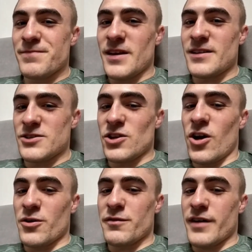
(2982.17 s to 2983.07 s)
I think there's a lot
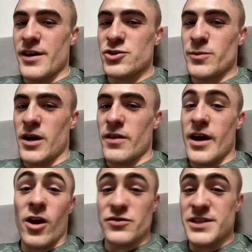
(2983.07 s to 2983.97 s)
of good fighters coming out of
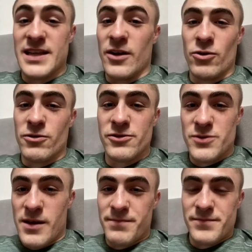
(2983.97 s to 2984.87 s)
there. Obviously Dan Hooker as
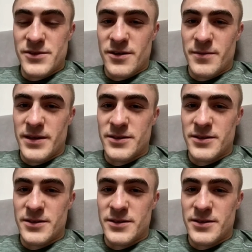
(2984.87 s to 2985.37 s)
well. Do you know what I mean?